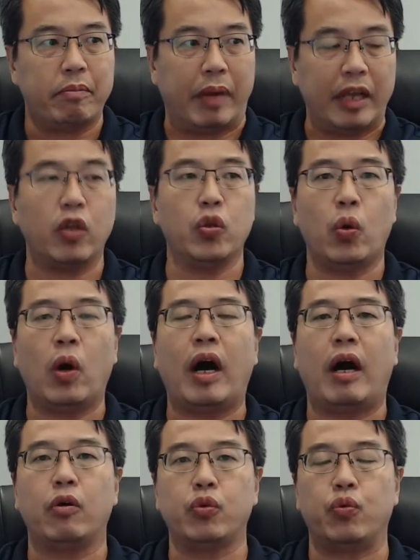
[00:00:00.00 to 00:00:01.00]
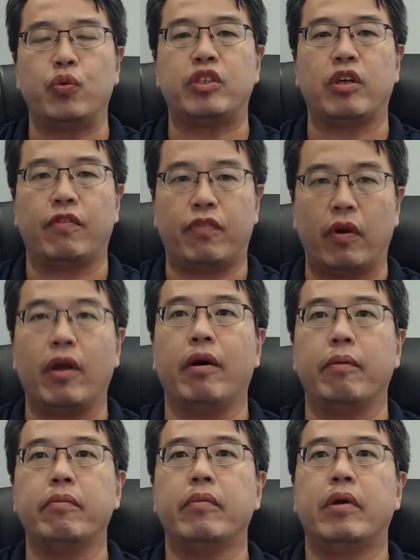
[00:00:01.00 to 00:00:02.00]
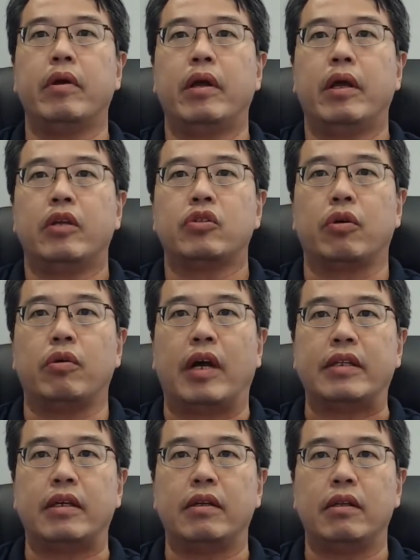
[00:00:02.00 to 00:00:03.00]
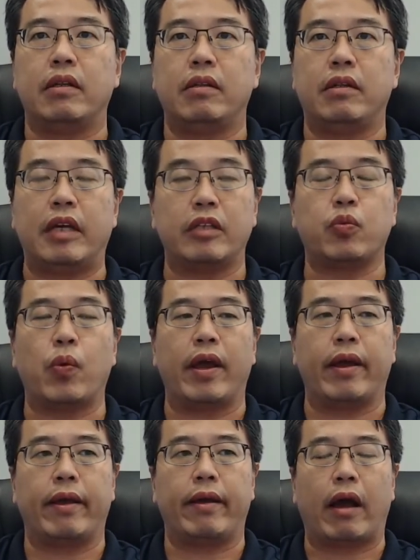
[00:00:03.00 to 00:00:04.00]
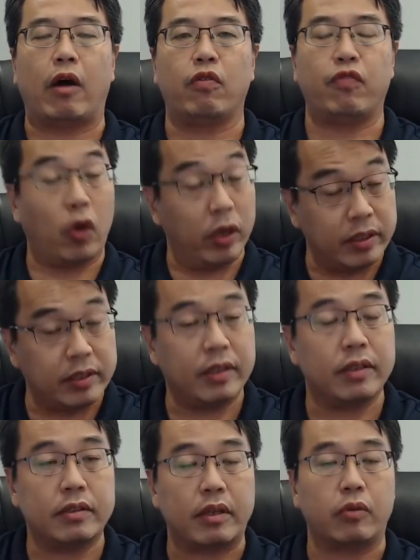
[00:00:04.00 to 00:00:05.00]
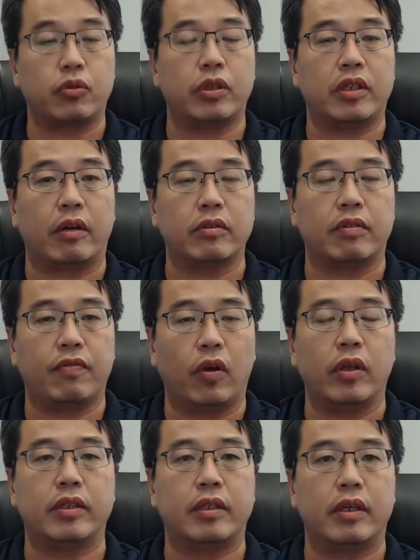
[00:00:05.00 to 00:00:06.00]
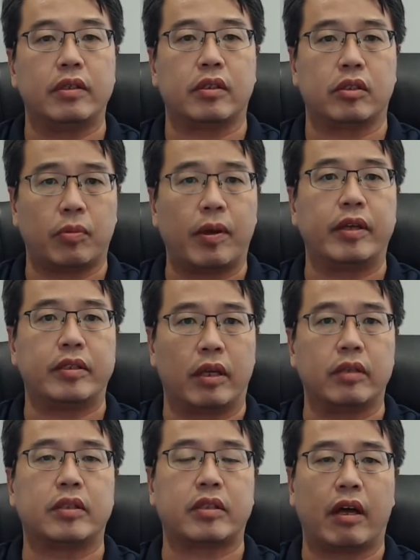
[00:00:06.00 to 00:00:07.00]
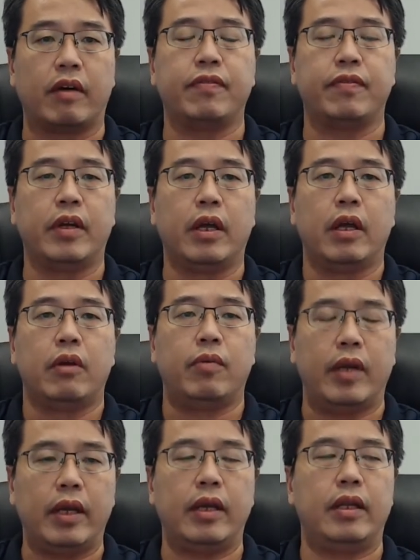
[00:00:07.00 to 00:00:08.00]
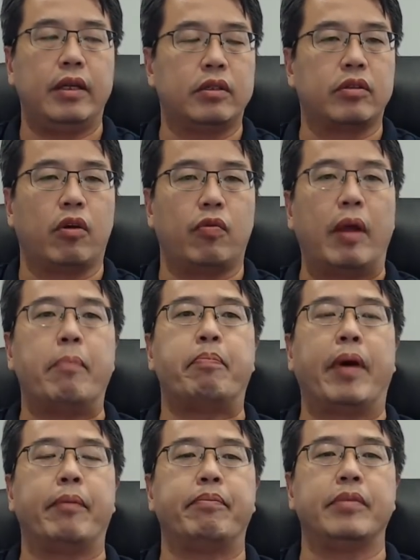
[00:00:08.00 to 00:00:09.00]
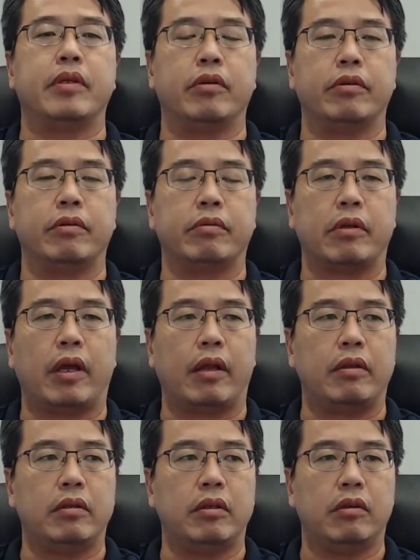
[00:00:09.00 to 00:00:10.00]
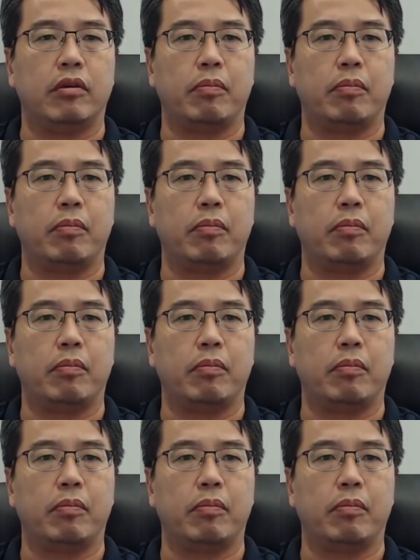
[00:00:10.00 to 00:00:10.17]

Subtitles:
might not know how to reach out for help. So I think that's where our volunteers, our 3,000 volunteers, as well as our staff, really sort of ramp up, and